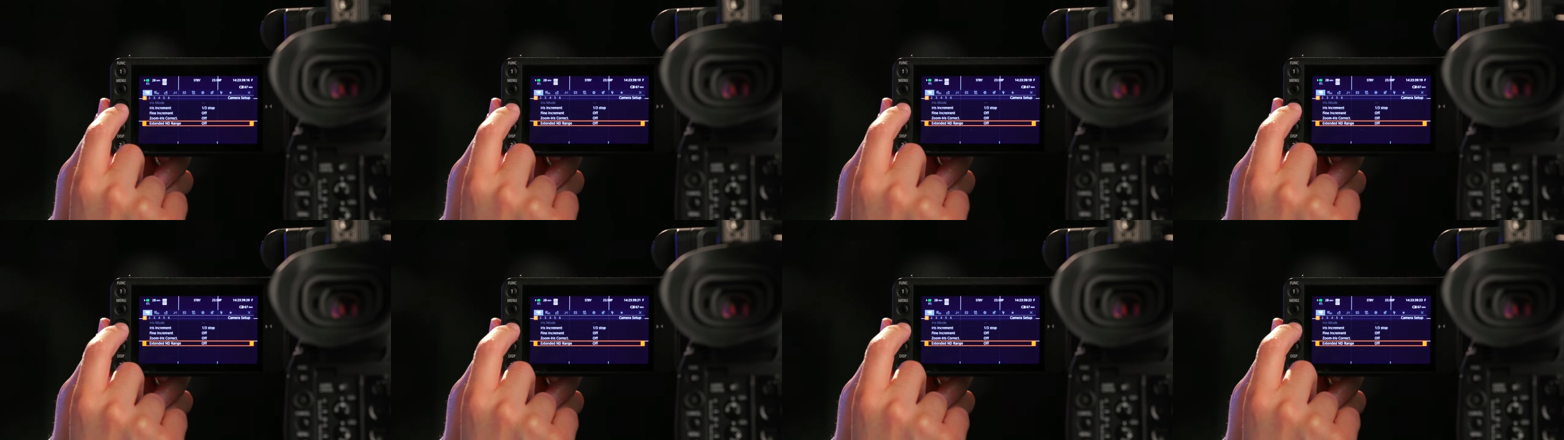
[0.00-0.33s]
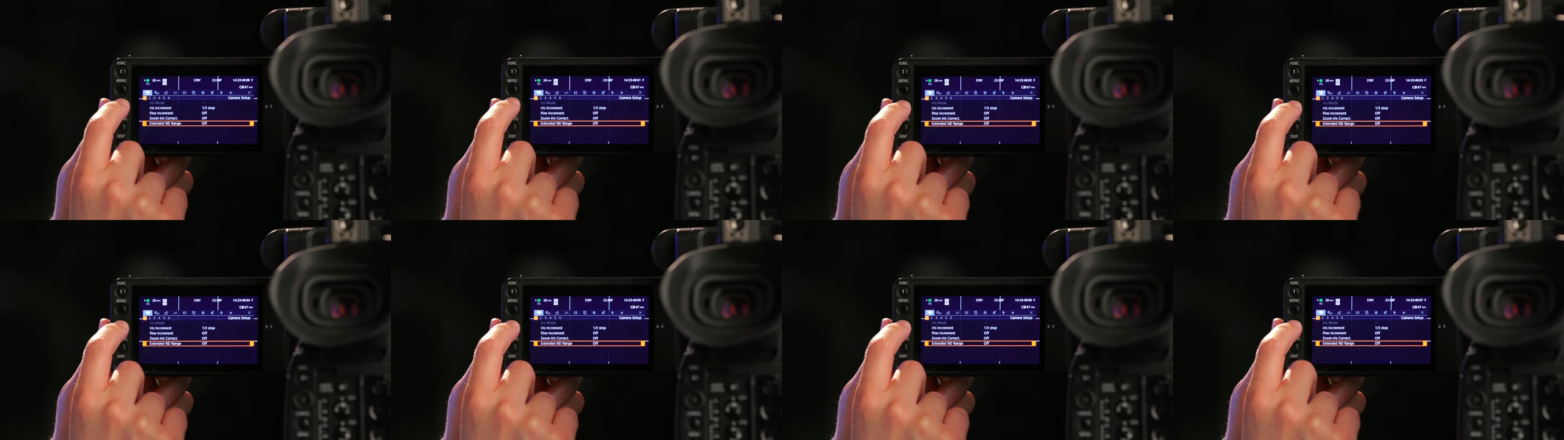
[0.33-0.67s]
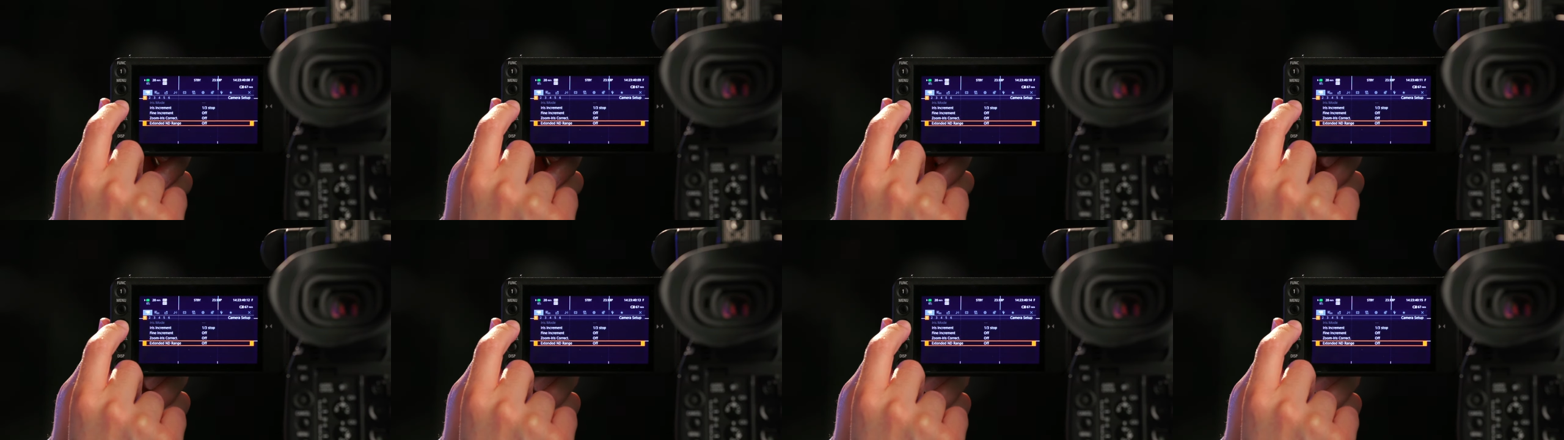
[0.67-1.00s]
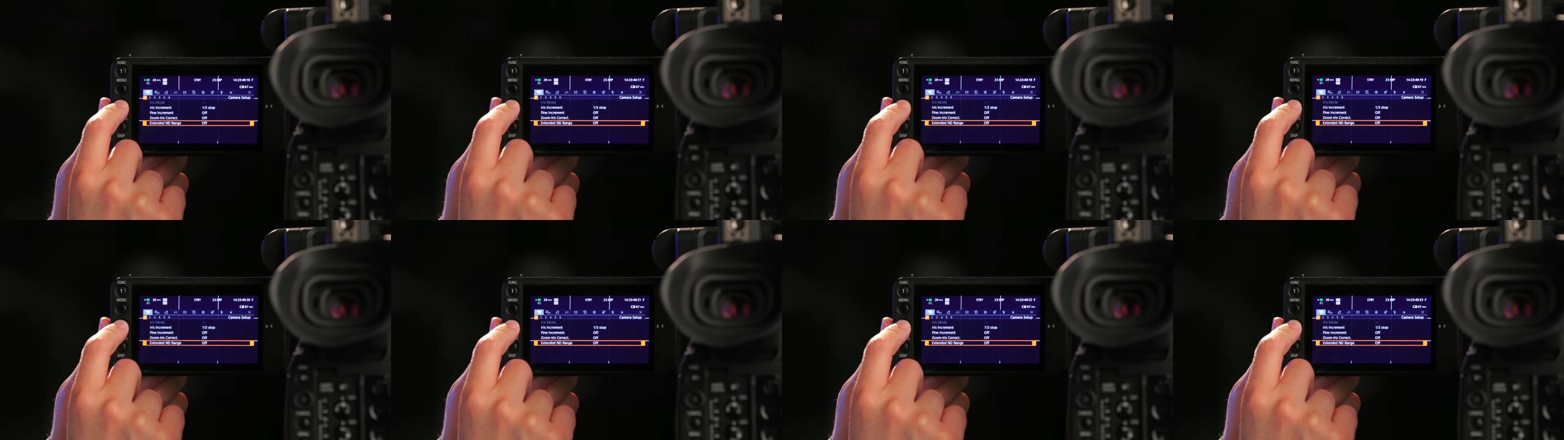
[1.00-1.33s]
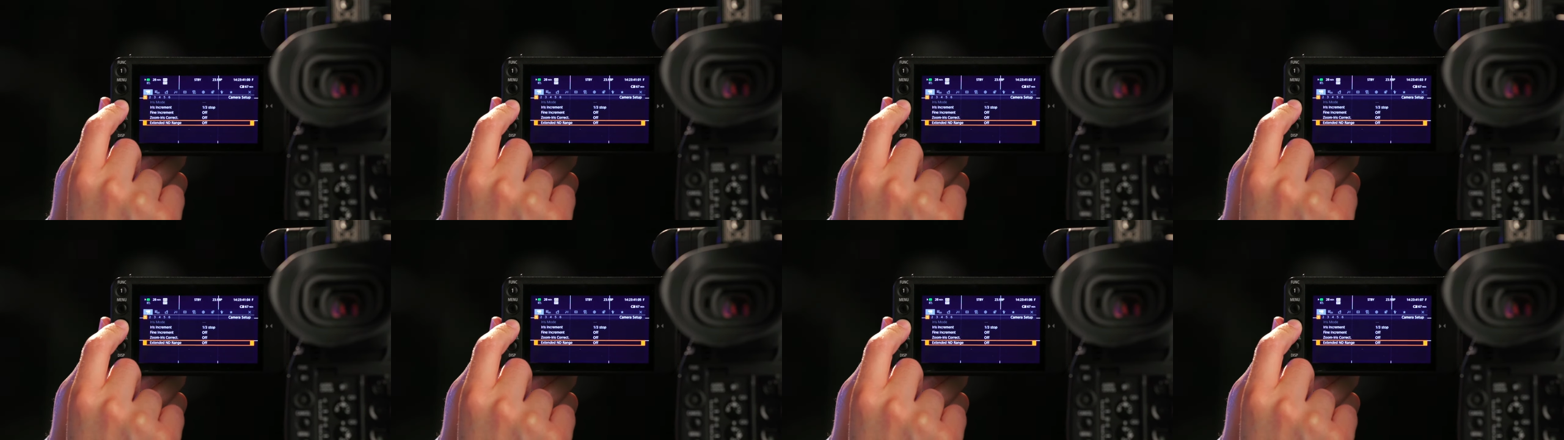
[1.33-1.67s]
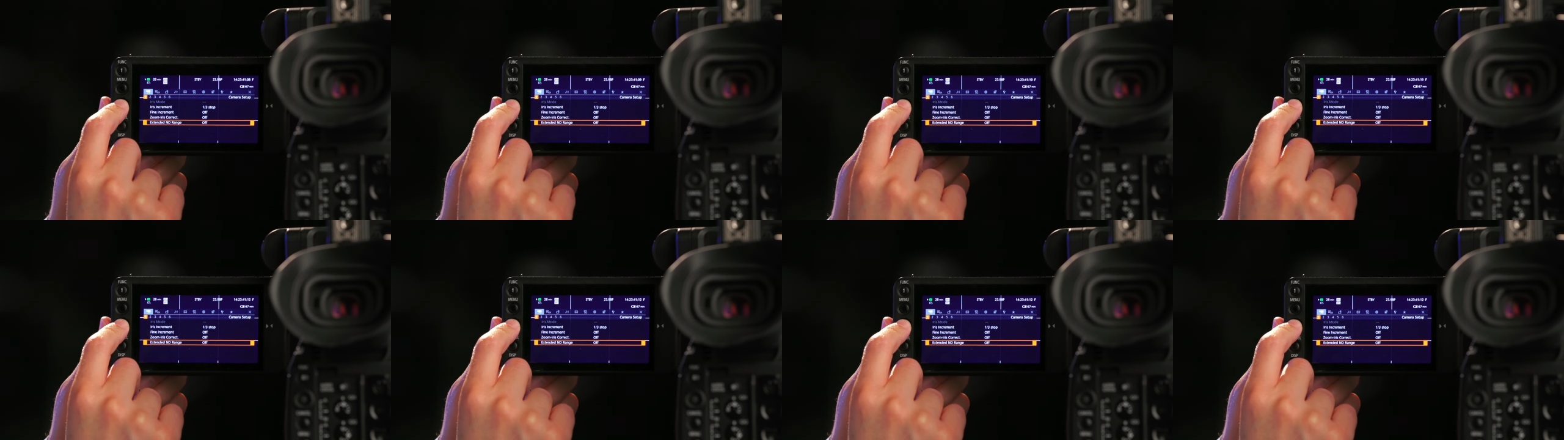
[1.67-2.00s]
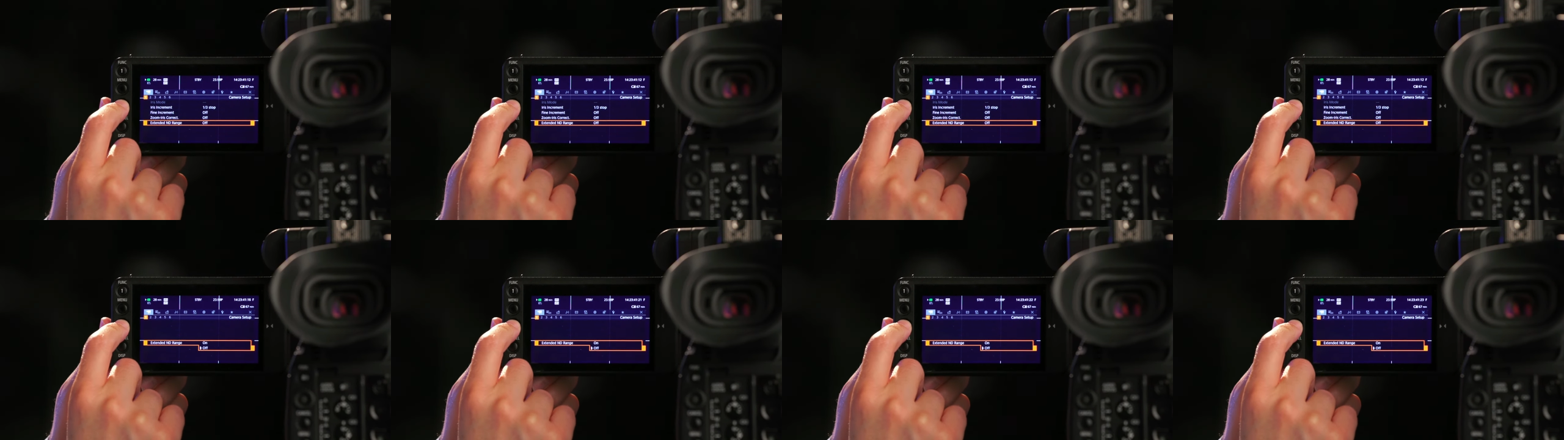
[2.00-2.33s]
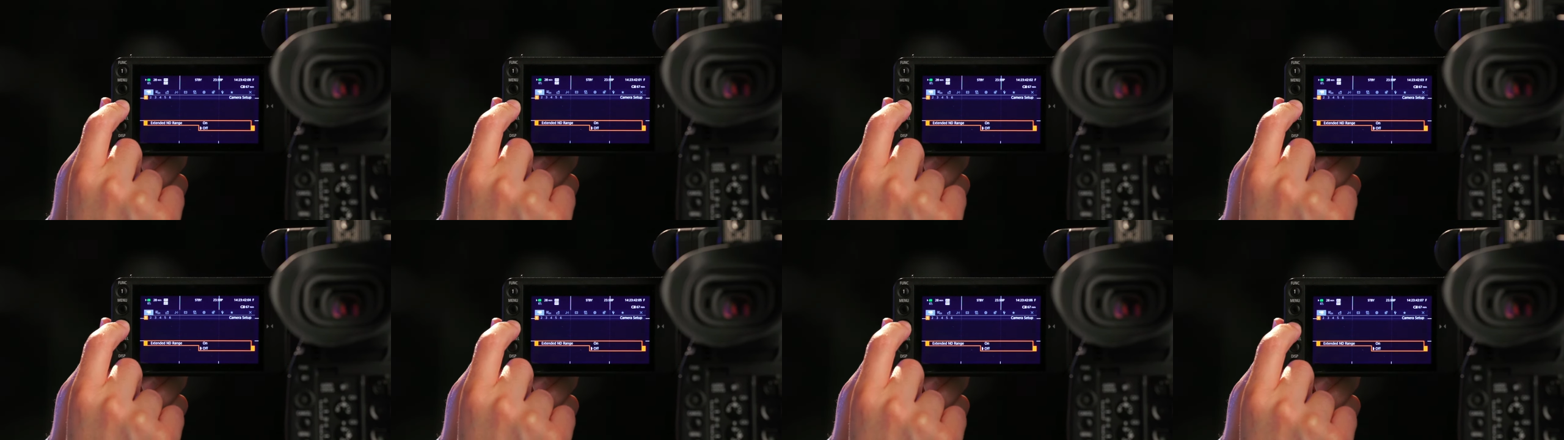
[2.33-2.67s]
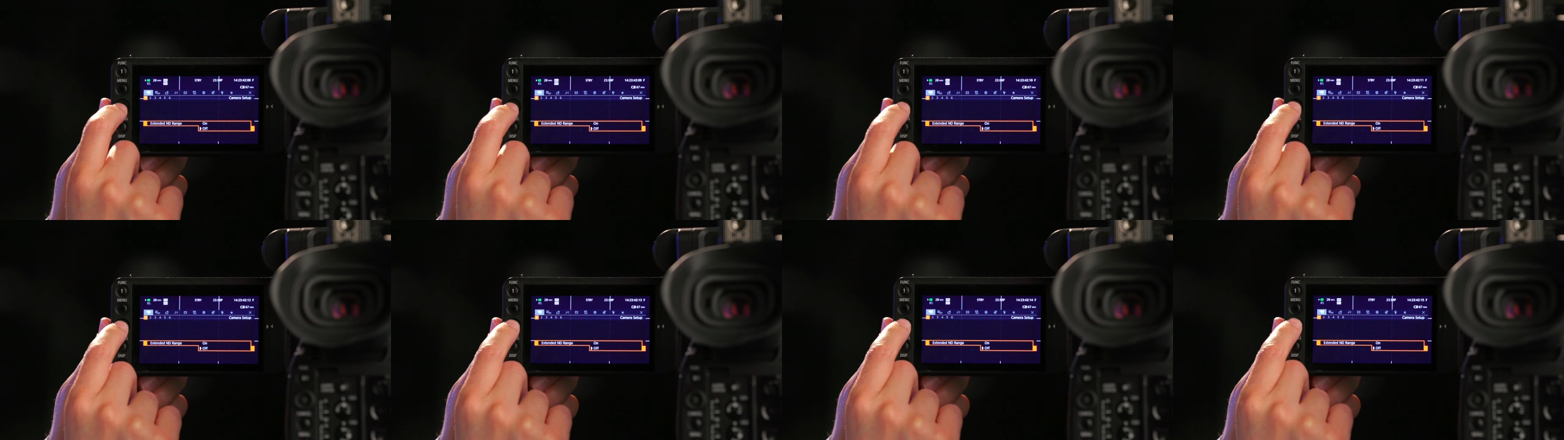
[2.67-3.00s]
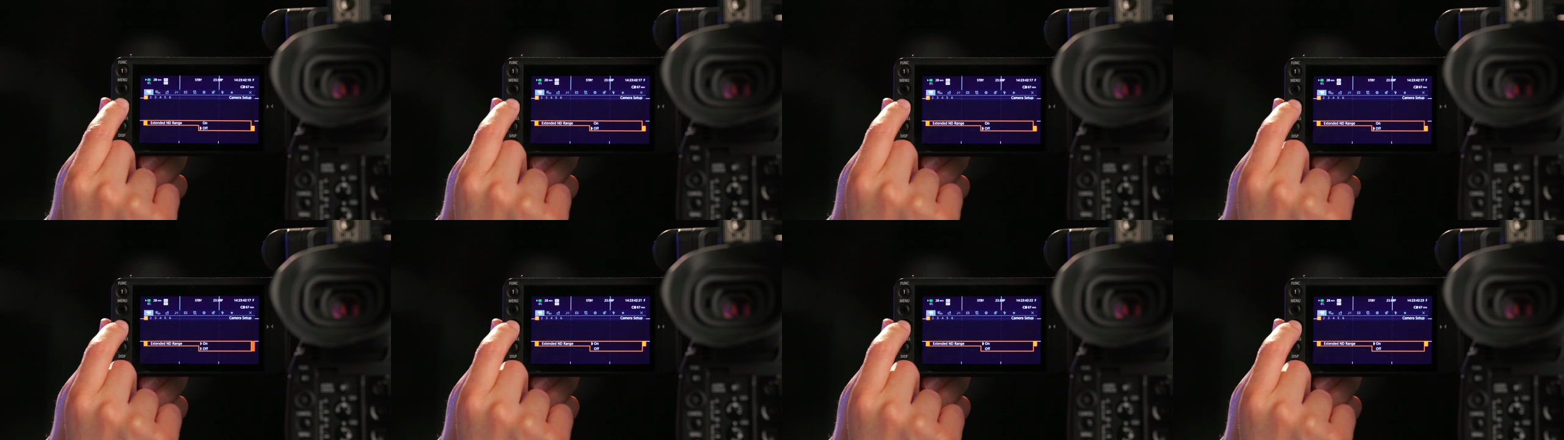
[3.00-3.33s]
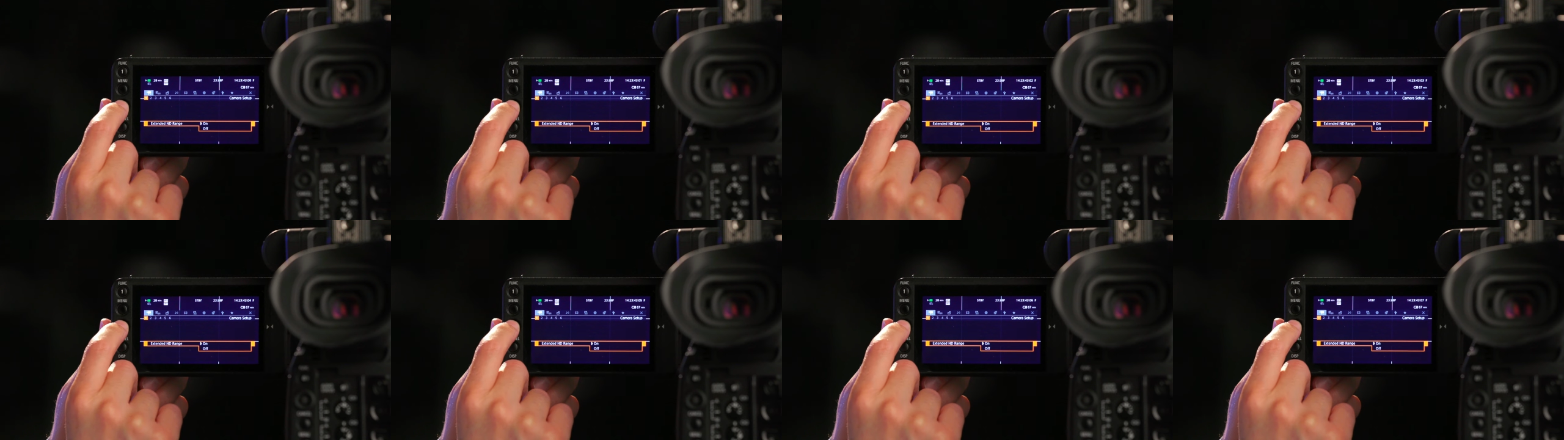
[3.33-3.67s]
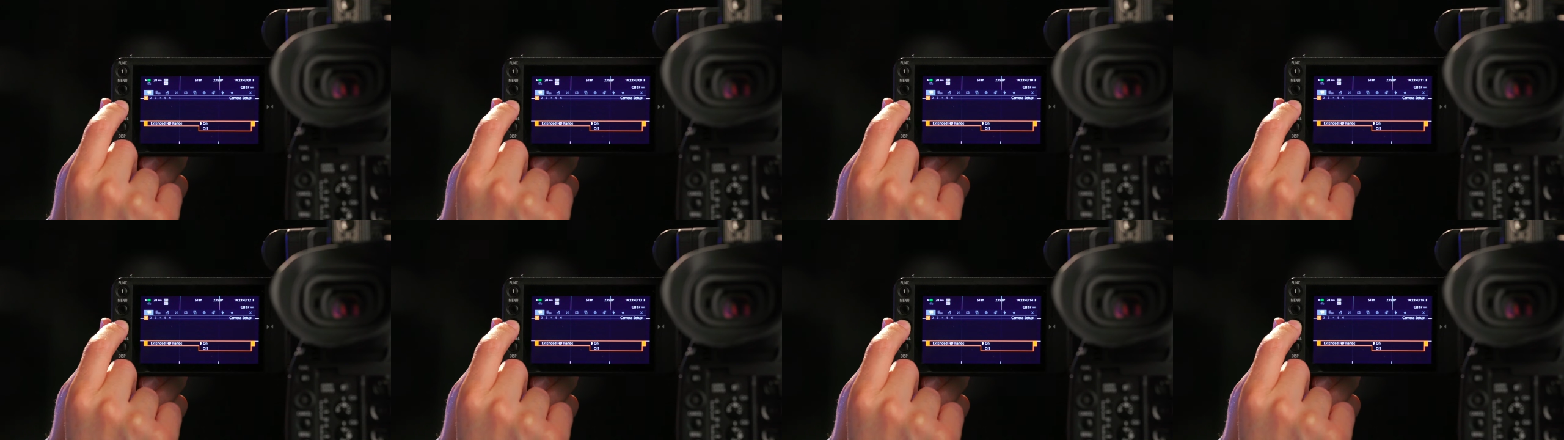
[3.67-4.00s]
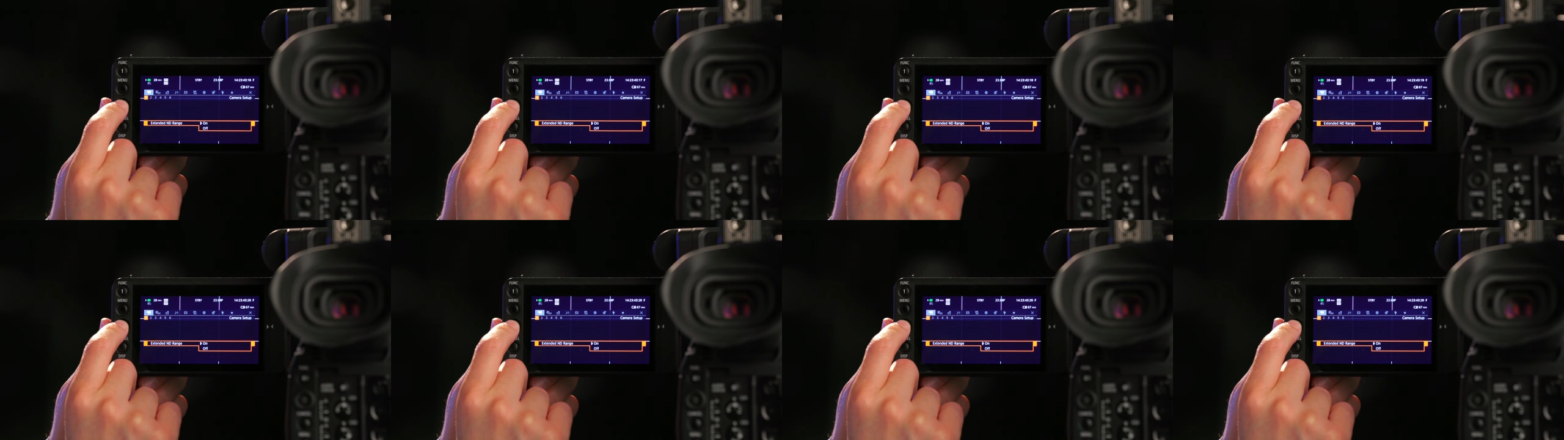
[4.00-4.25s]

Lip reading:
[unreadable: no face in view]